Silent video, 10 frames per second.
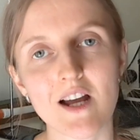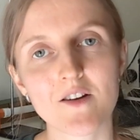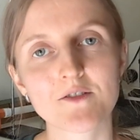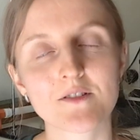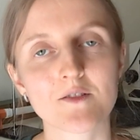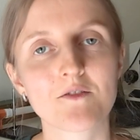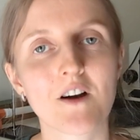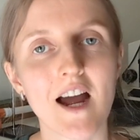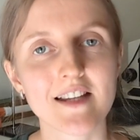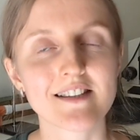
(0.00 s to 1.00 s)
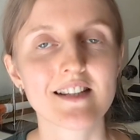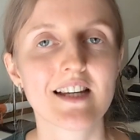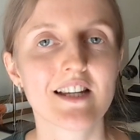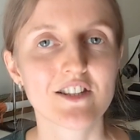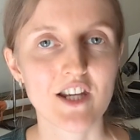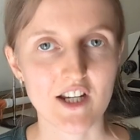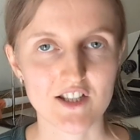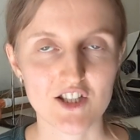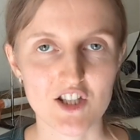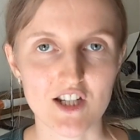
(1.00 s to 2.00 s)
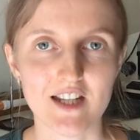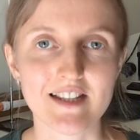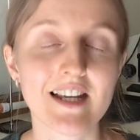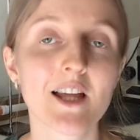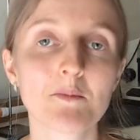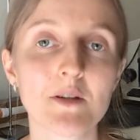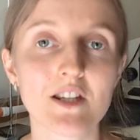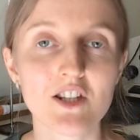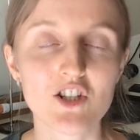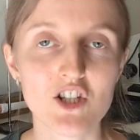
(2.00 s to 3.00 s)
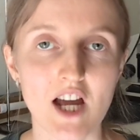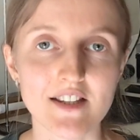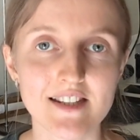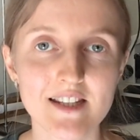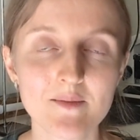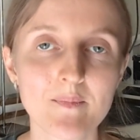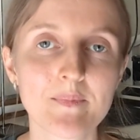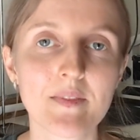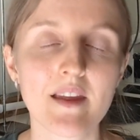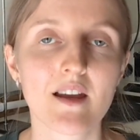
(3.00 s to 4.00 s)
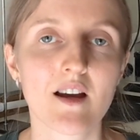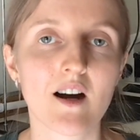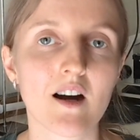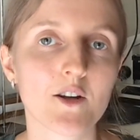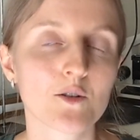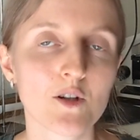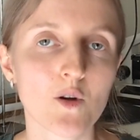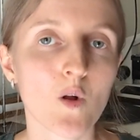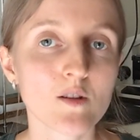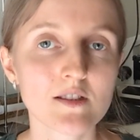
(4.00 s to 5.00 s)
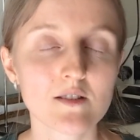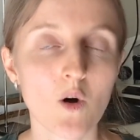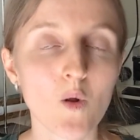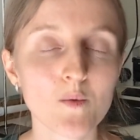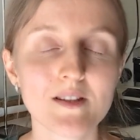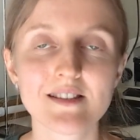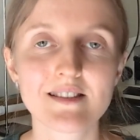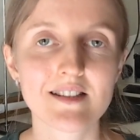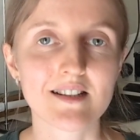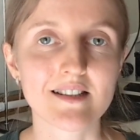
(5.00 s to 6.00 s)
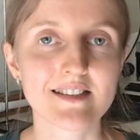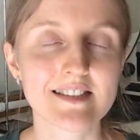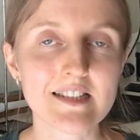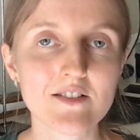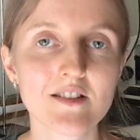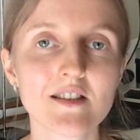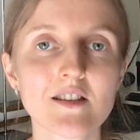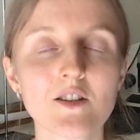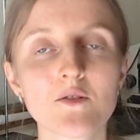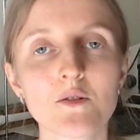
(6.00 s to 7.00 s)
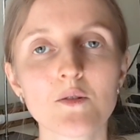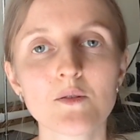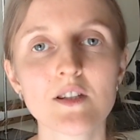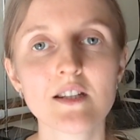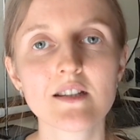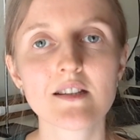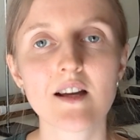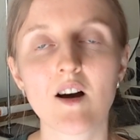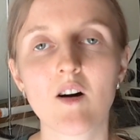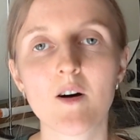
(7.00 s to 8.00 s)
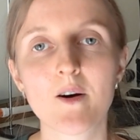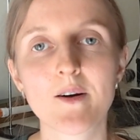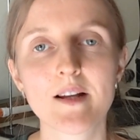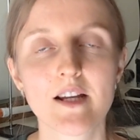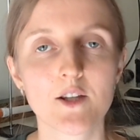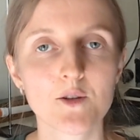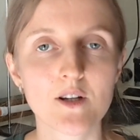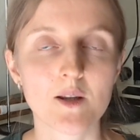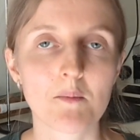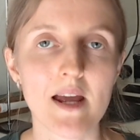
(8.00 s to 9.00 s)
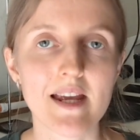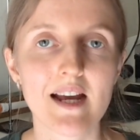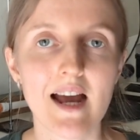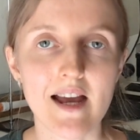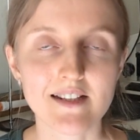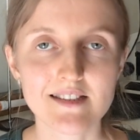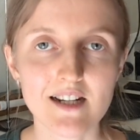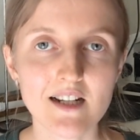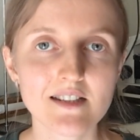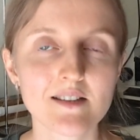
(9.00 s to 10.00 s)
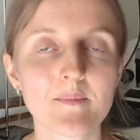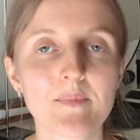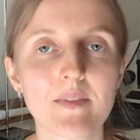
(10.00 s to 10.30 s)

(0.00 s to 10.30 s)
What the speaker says: have a fine texture. It can be chunky. You can also always sift it if you need, or you can make extract